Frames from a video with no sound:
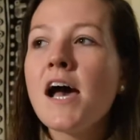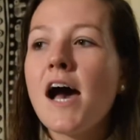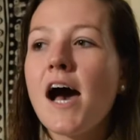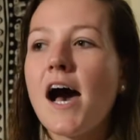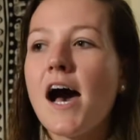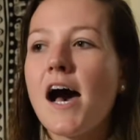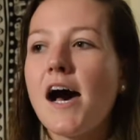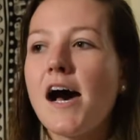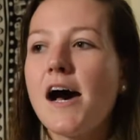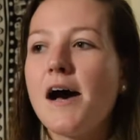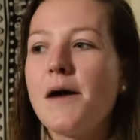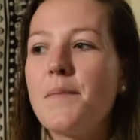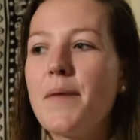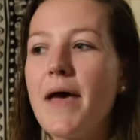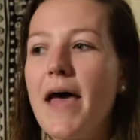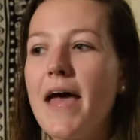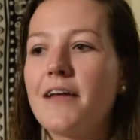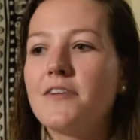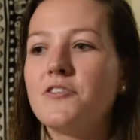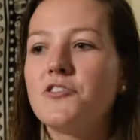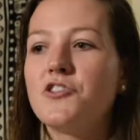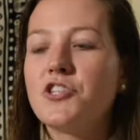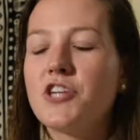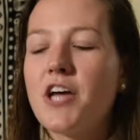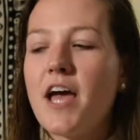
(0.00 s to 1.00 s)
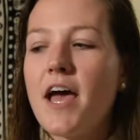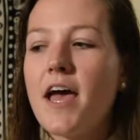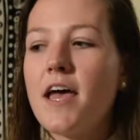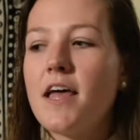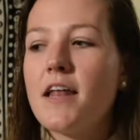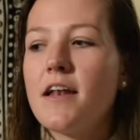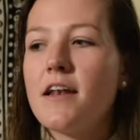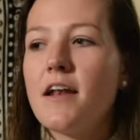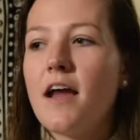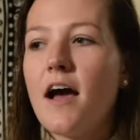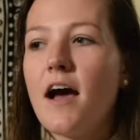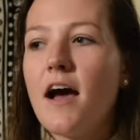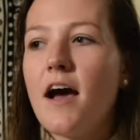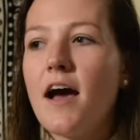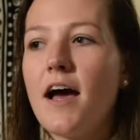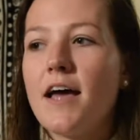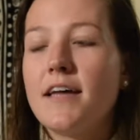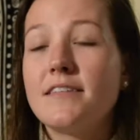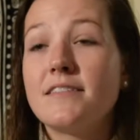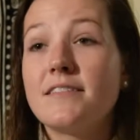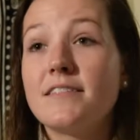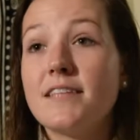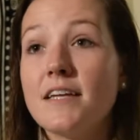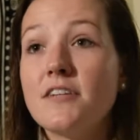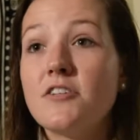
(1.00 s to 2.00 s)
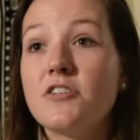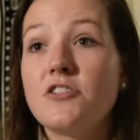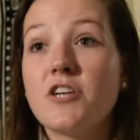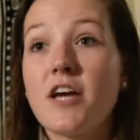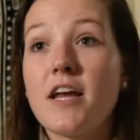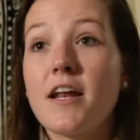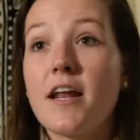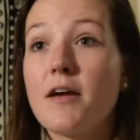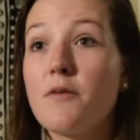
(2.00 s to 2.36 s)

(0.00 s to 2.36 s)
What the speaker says: And Jen, I said to Jen,